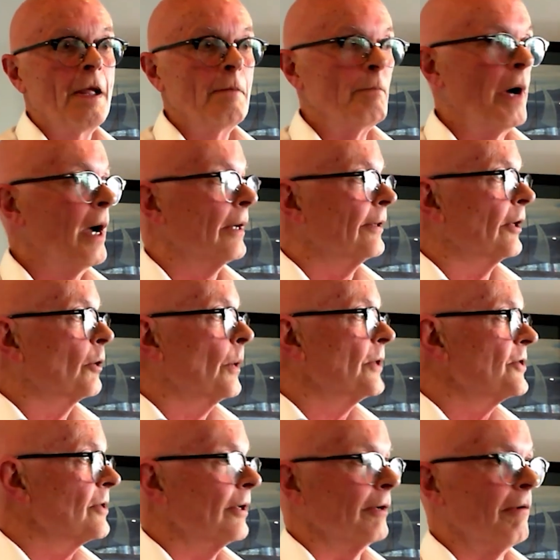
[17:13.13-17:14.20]
But the
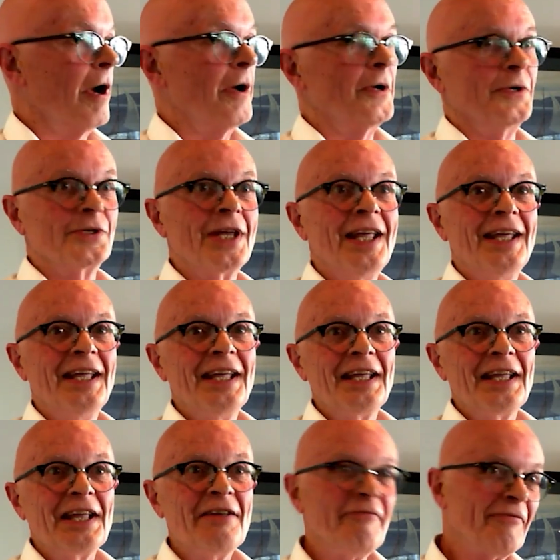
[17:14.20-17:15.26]
question arose,
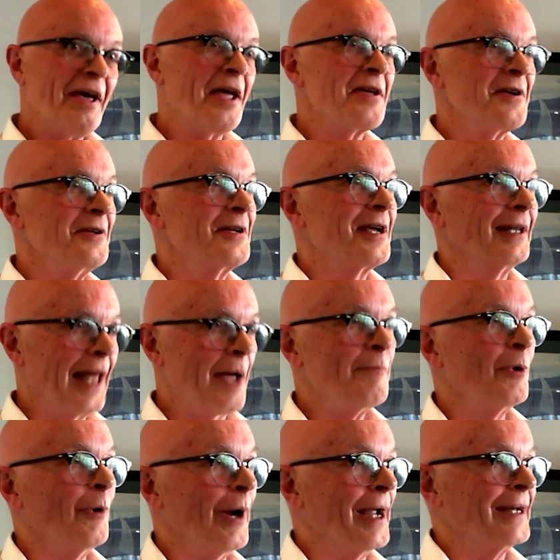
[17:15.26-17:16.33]
if they could
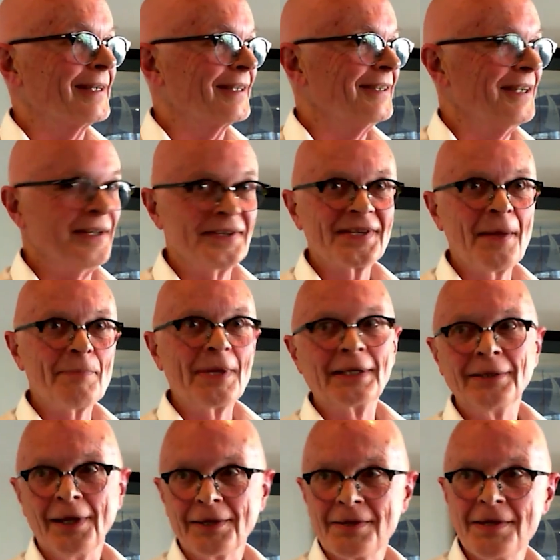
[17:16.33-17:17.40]
collaborate on something
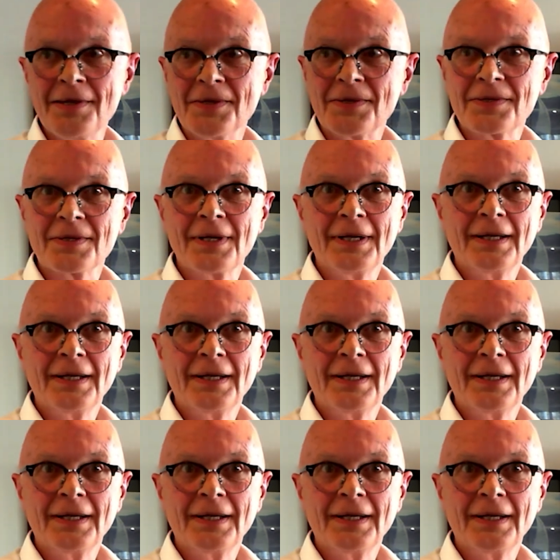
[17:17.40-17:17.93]
like this,